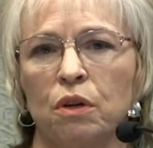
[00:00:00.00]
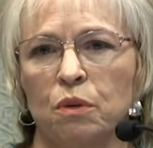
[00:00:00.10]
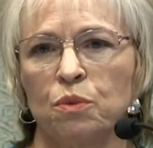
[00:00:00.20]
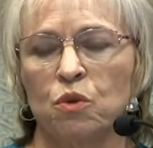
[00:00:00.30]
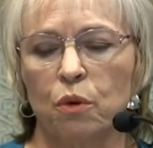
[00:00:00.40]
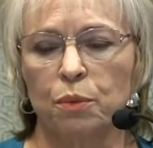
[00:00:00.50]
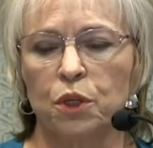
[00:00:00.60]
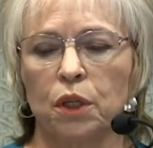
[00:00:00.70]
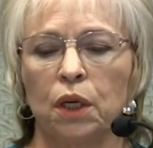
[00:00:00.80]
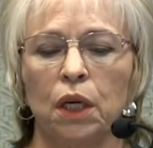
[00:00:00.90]

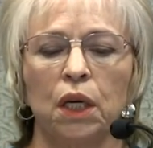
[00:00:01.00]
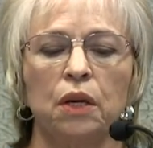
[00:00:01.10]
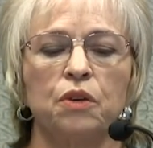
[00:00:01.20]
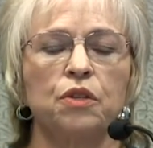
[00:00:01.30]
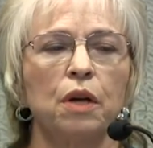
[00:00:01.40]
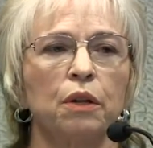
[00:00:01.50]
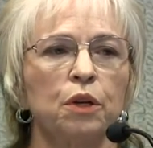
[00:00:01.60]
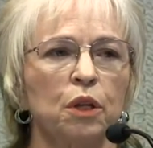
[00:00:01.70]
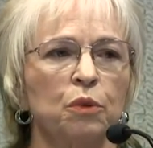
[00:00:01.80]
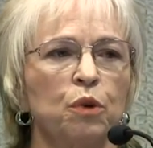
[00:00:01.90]
absorption,
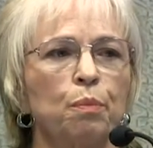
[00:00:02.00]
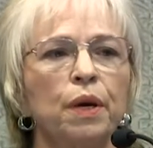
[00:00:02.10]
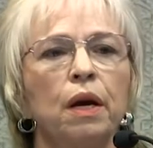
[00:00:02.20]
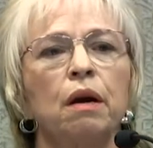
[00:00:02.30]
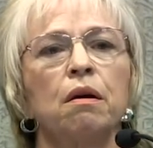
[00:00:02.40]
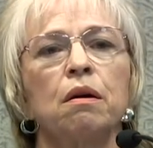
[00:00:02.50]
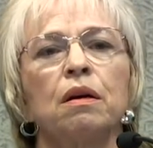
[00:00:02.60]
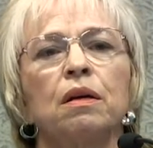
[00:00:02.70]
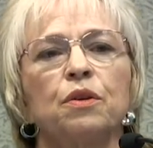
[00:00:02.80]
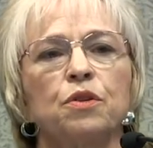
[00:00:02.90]
cellular repair,
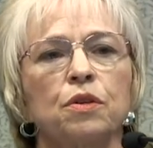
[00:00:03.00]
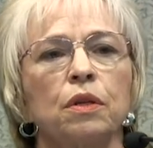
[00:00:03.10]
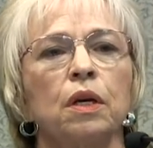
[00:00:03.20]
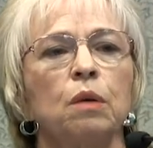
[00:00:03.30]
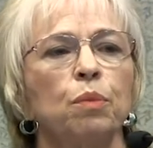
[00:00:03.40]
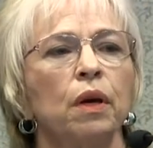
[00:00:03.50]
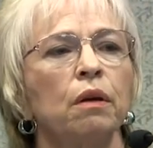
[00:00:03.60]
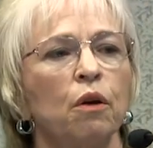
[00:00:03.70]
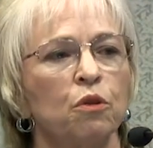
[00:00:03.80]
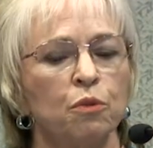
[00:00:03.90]
sleep, and
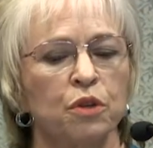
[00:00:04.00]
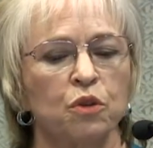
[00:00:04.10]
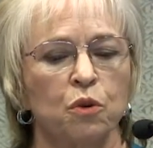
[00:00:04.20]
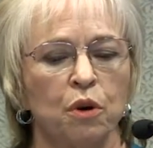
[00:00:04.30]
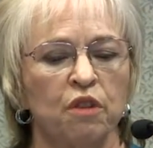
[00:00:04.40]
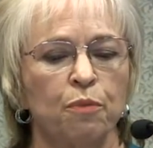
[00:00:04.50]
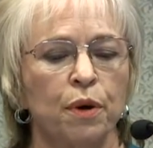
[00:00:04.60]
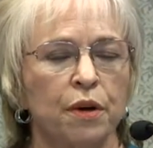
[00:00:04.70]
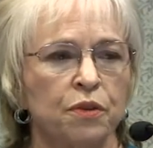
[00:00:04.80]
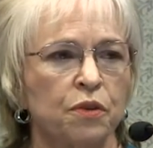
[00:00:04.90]
other restorative
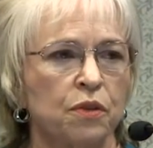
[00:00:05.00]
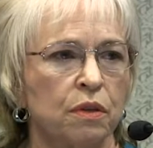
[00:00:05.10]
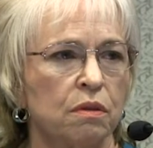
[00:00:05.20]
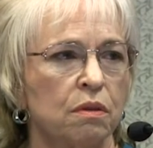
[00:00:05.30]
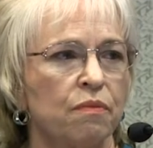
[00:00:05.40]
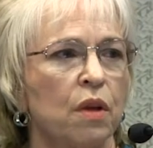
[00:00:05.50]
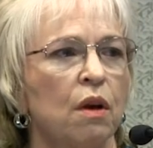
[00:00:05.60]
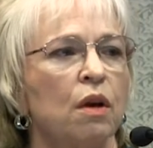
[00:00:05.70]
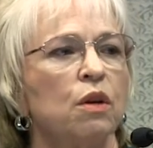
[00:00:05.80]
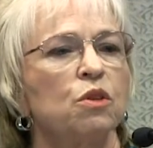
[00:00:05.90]
processes.
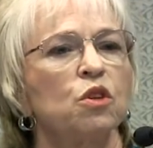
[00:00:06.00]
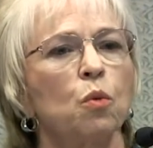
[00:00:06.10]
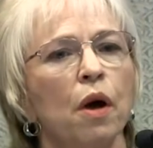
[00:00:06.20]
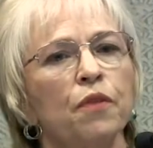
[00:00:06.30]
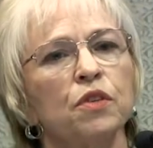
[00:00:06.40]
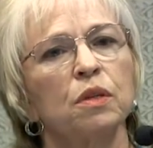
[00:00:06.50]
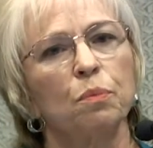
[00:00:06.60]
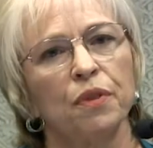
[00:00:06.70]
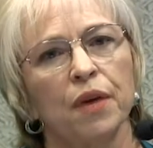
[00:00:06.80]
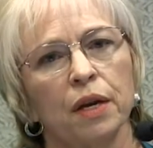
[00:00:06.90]
So while the
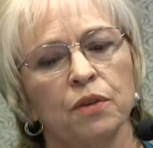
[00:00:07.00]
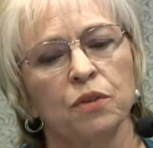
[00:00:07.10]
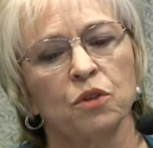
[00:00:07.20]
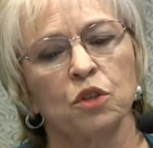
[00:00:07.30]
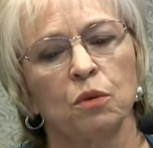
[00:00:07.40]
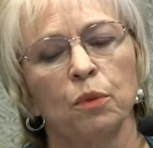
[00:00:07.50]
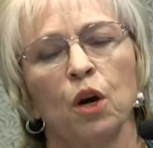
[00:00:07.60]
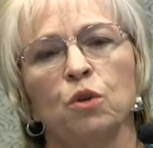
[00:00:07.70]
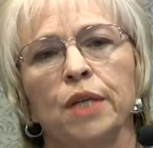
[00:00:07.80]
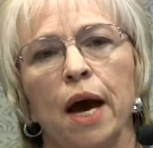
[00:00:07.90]
sympathetic system
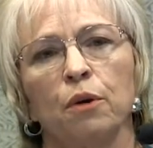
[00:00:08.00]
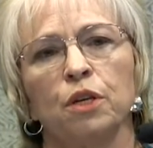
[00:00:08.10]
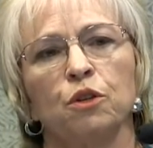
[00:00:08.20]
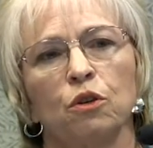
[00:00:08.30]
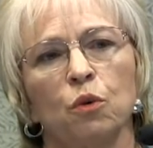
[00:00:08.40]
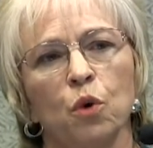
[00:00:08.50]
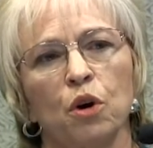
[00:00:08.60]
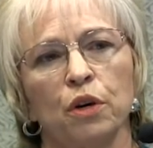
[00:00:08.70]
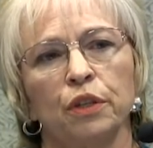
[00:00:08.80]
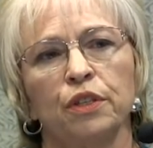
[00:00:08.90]
goes out into the
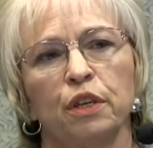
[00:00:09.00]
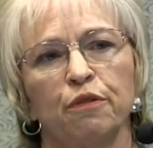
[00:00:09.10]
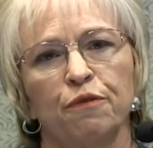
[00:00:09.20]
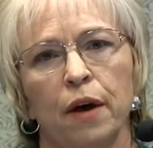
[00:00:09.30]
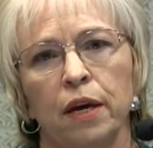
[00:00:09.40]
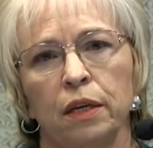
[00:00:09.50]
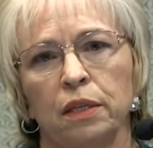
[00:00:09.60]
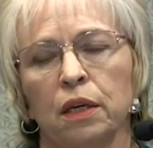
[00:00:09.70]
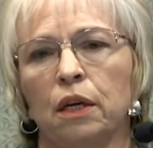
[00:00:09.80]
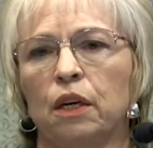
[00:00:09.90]
world to fight,
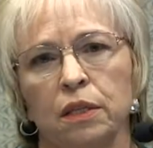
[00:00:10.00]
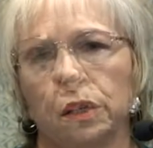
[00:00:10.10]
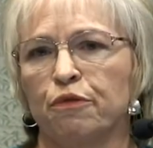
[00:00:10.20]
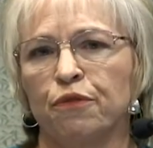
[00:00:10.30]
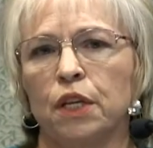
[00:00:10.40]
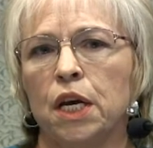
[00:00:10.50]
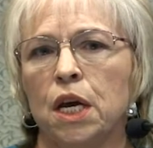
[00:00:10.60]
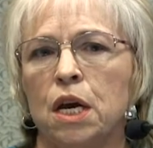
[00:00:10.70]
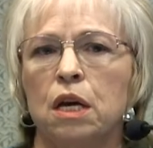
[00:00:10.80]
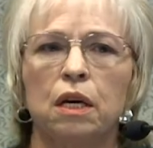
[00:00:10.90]
to
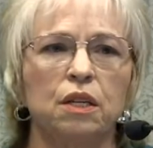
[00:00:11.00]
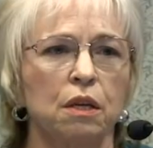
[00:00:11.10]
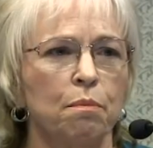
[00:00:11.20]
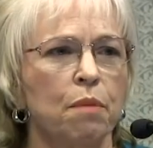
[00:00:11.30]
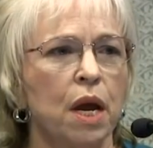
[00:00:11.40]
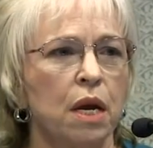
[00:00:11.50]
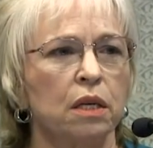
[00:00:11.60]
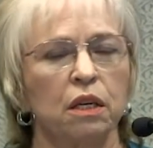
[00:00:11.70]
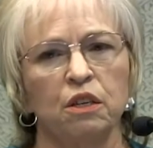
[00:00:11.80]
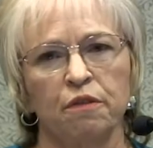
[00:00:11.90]
flee, to
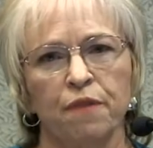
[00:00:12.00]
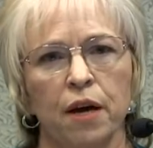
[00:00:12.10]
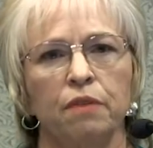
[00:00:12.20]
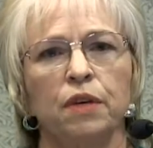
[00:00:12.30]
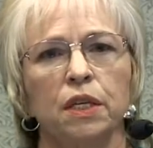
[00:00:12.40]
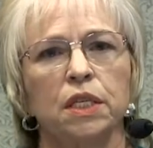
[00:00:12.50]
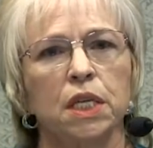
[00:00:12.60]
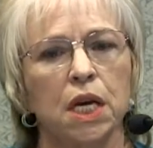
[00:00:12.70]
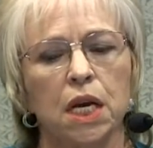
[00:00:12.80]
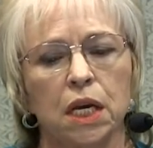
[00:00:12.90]
mate, to find things to
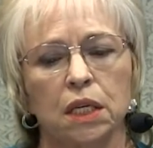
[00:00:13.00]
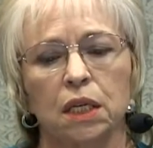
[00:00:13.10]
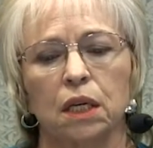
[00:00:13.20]
eat,